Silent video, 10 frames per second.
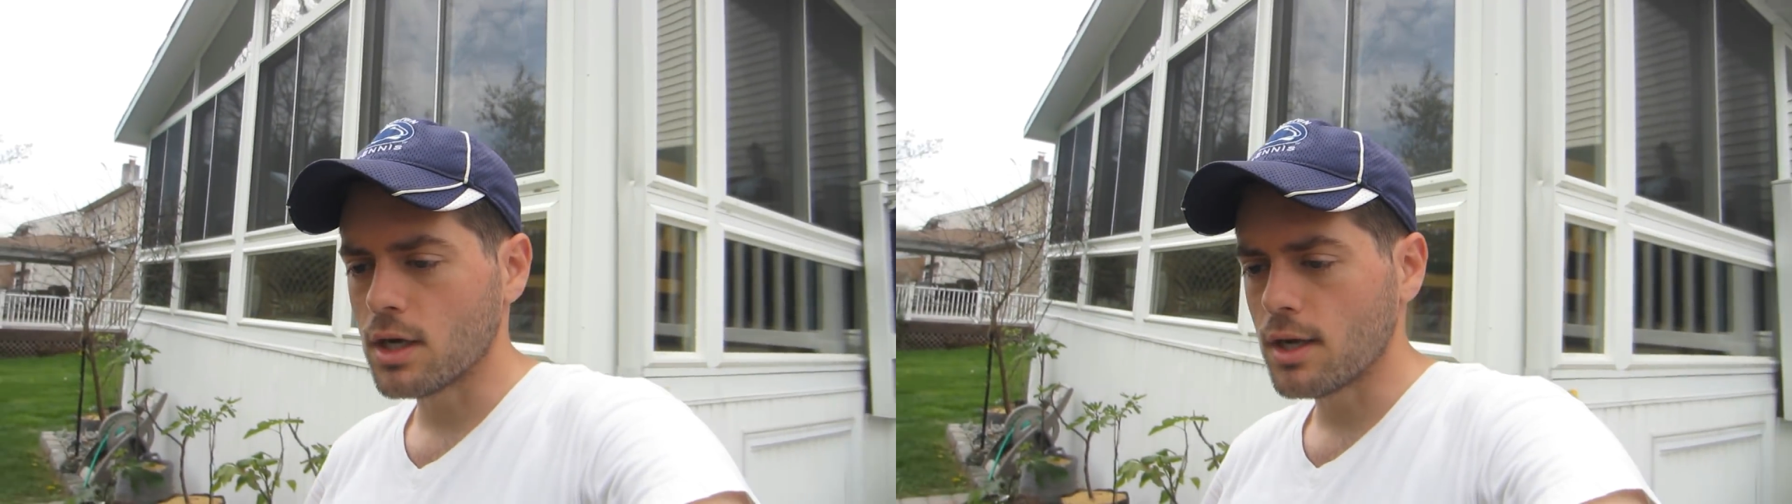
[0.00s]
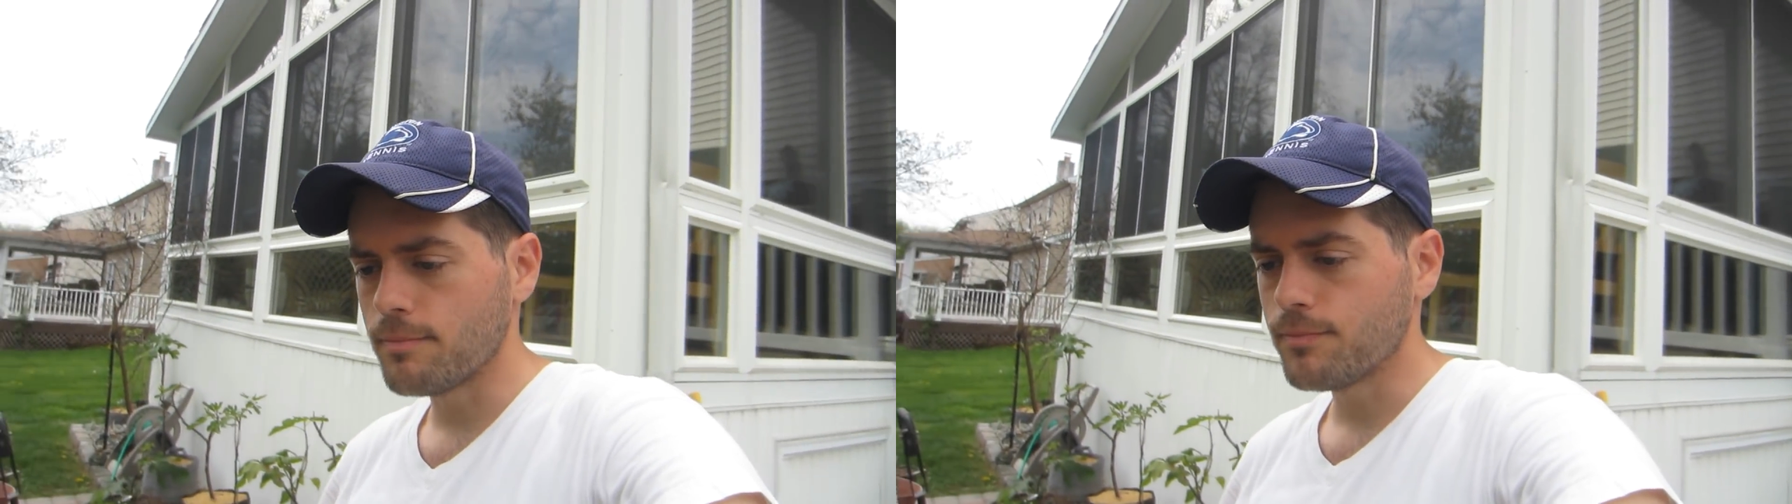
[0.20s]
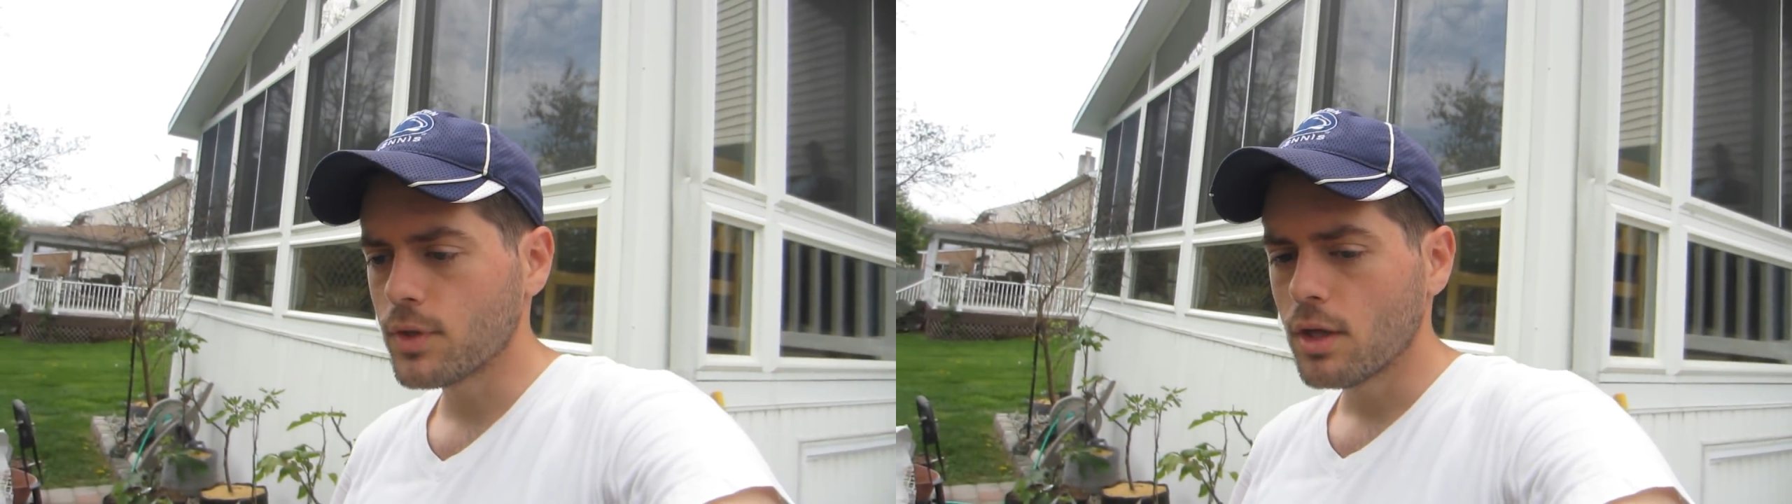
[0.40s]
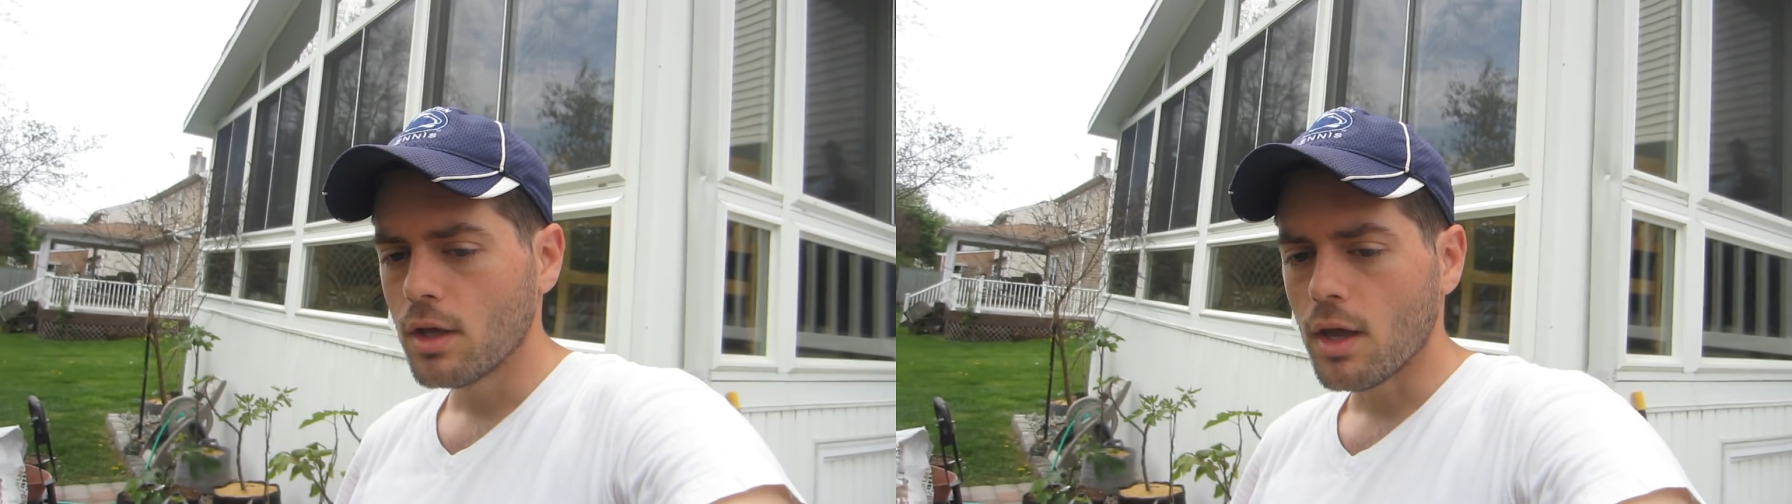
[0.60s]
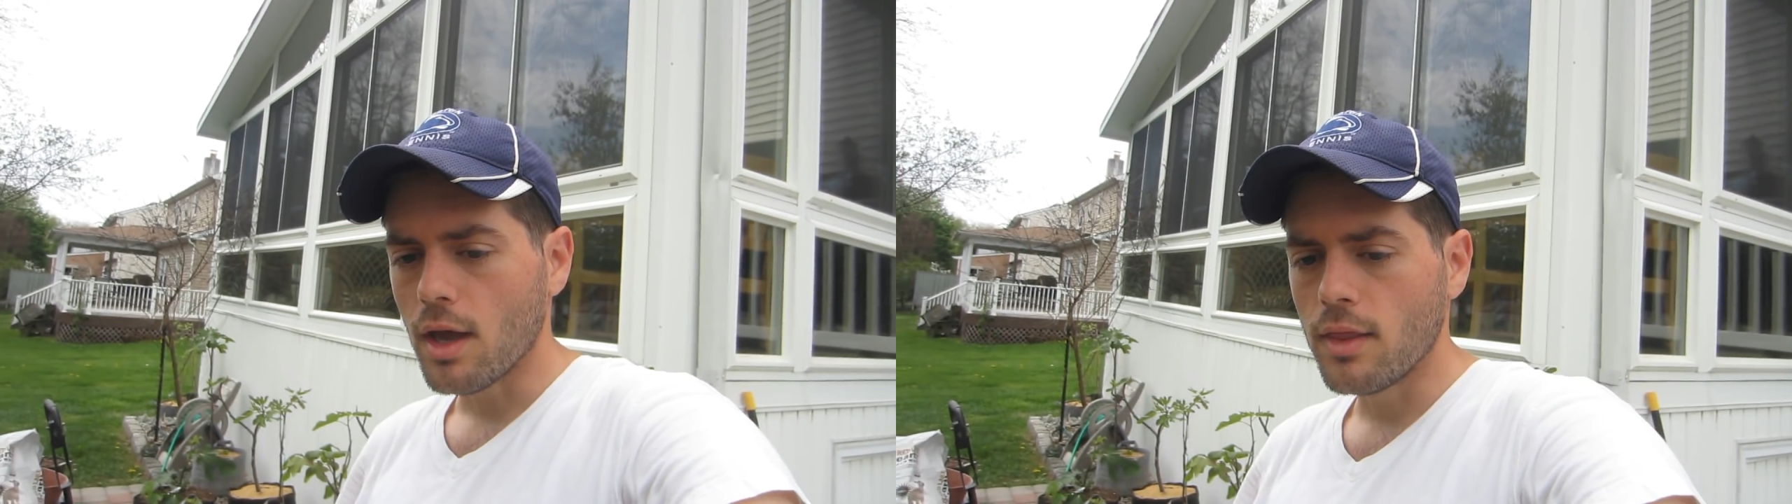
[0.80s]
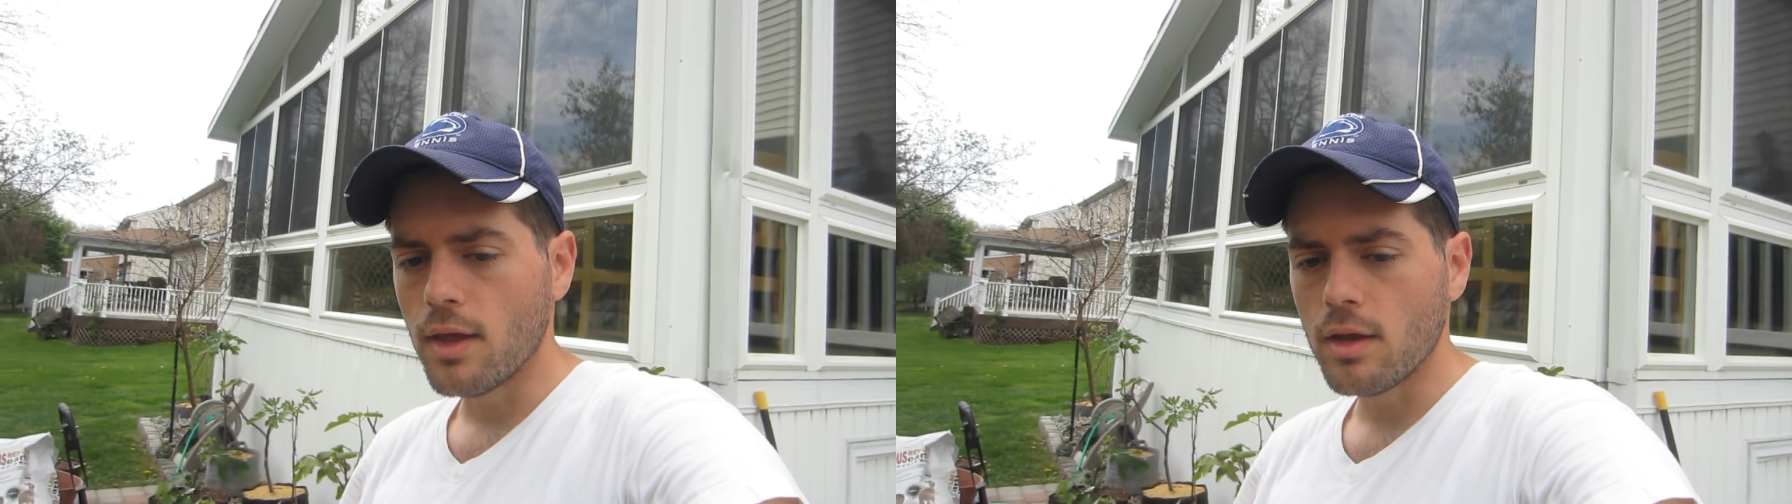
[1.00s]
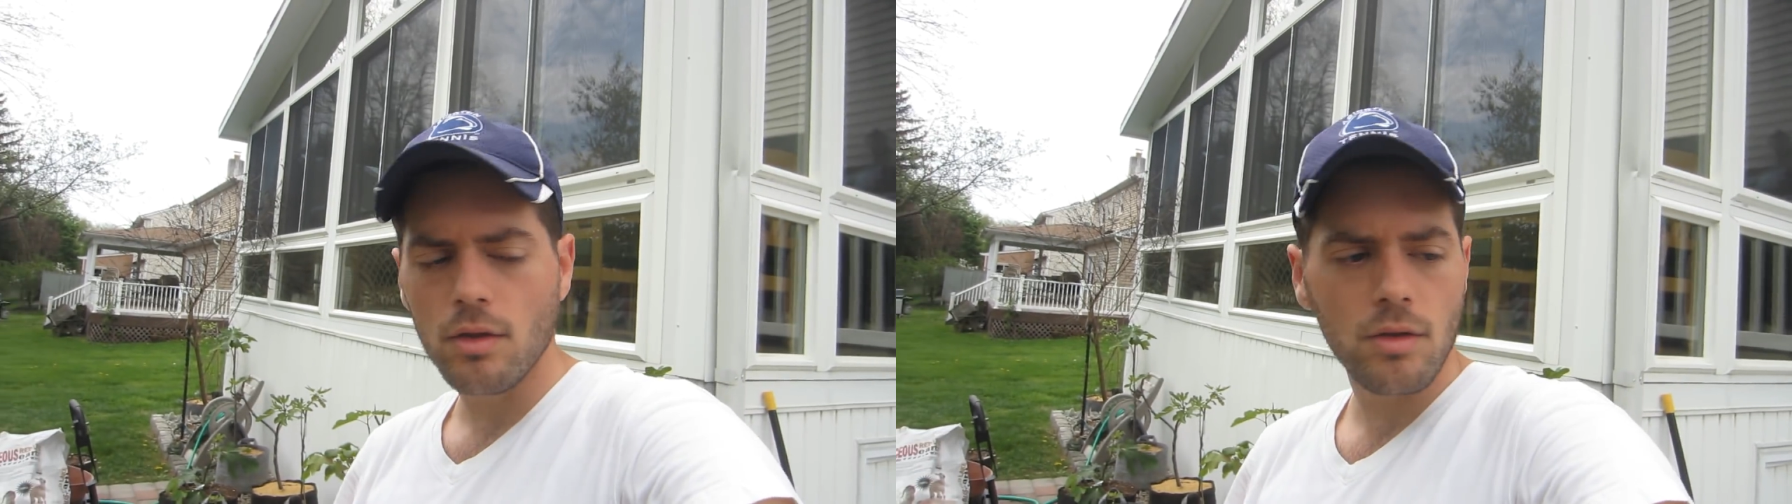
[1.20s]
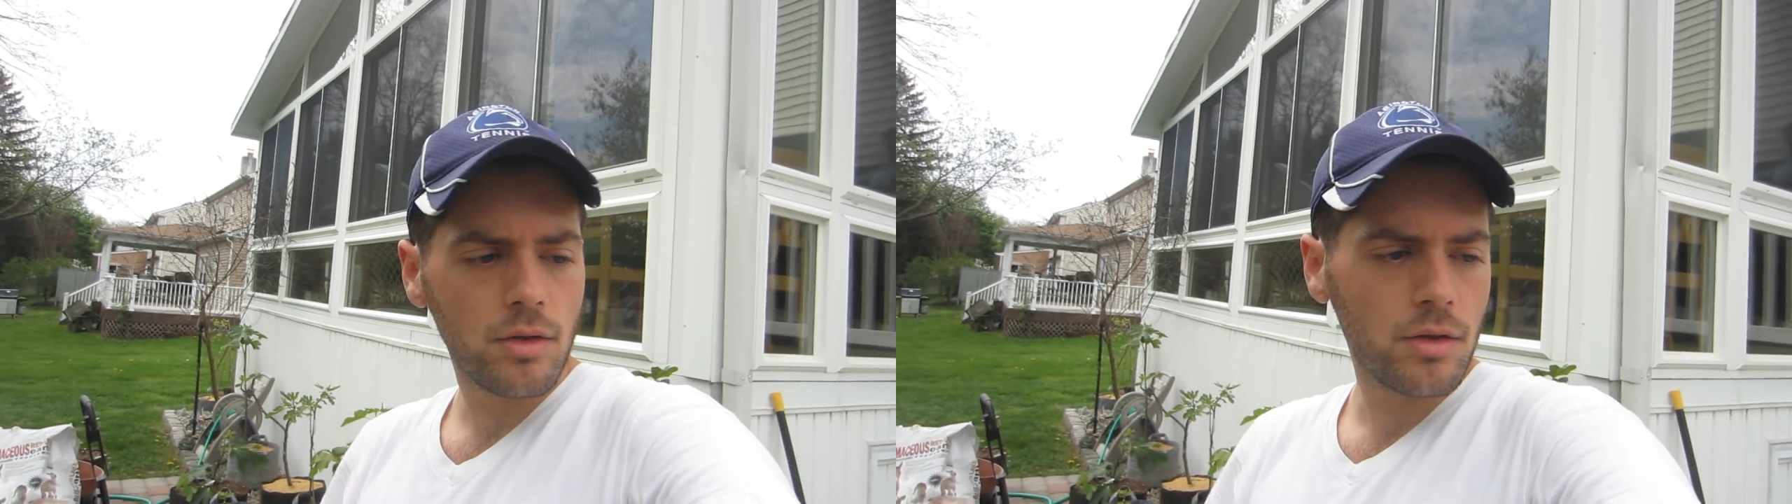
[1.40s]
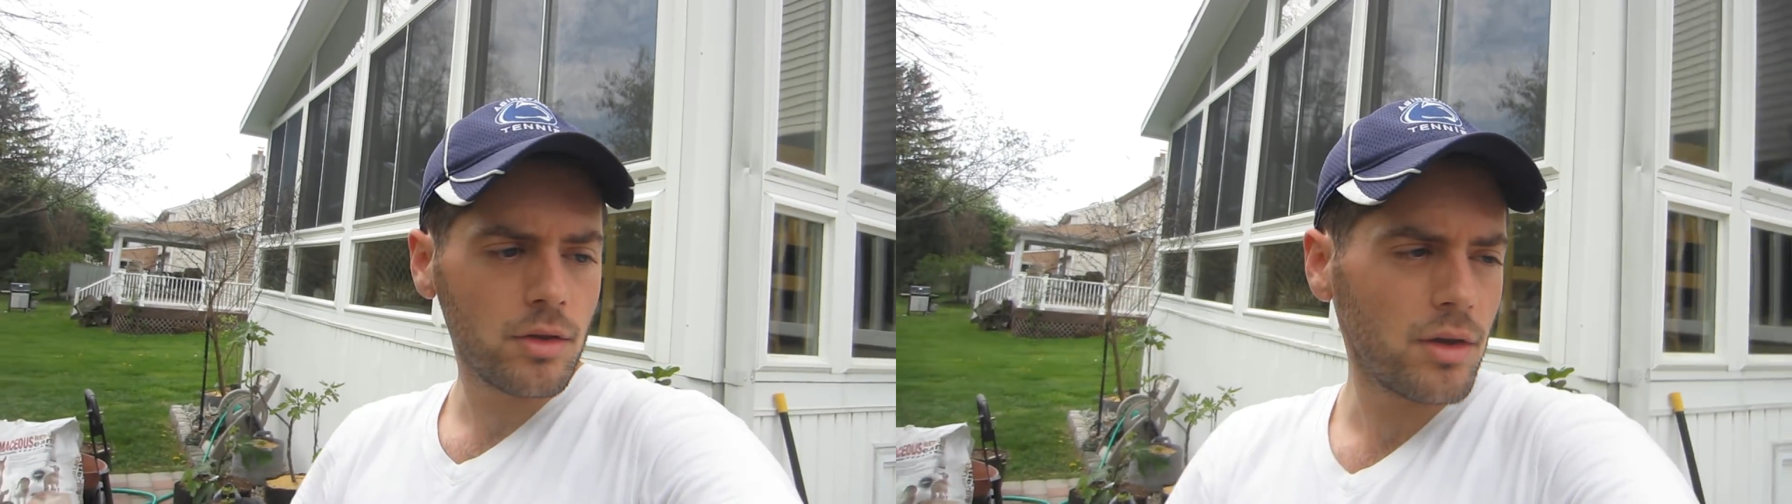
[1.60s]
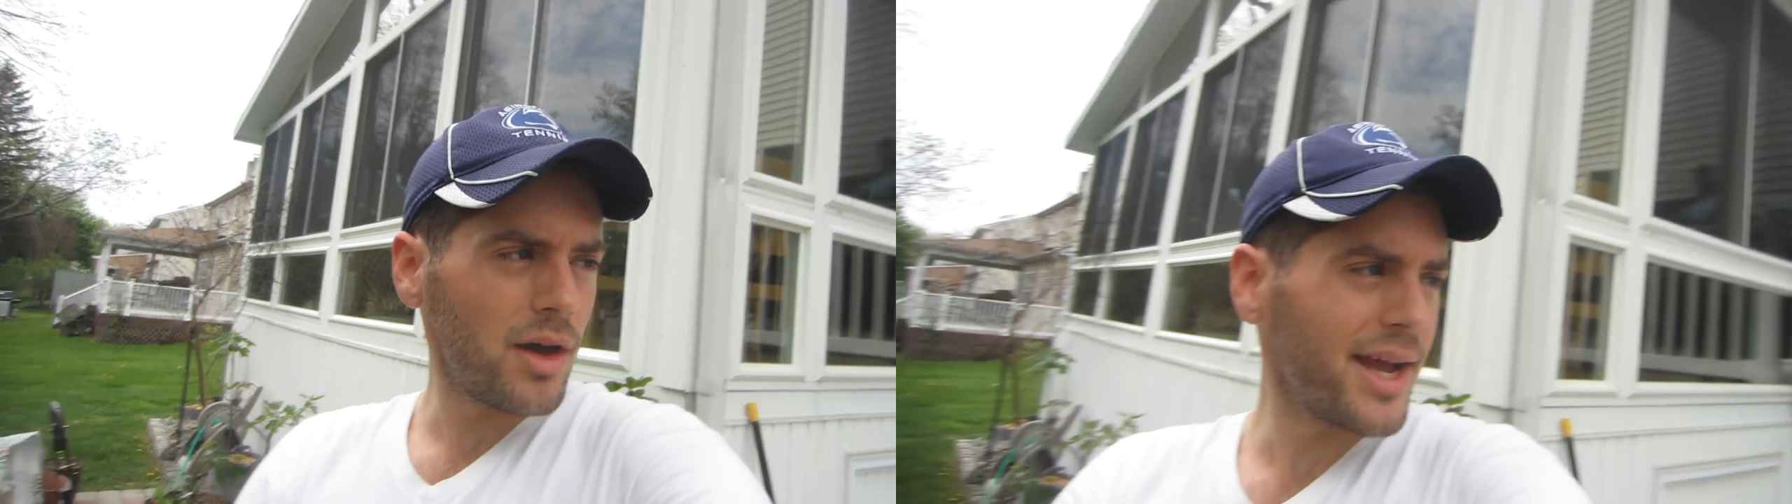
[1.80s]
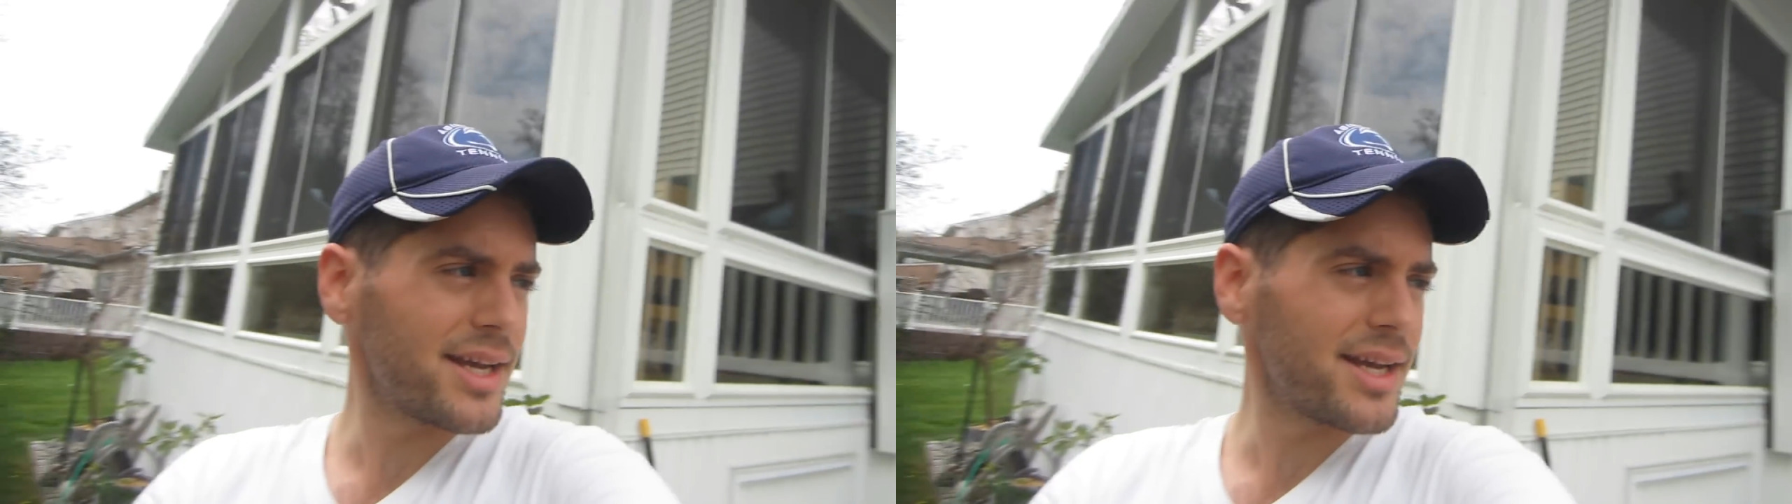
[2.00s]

Um, and then I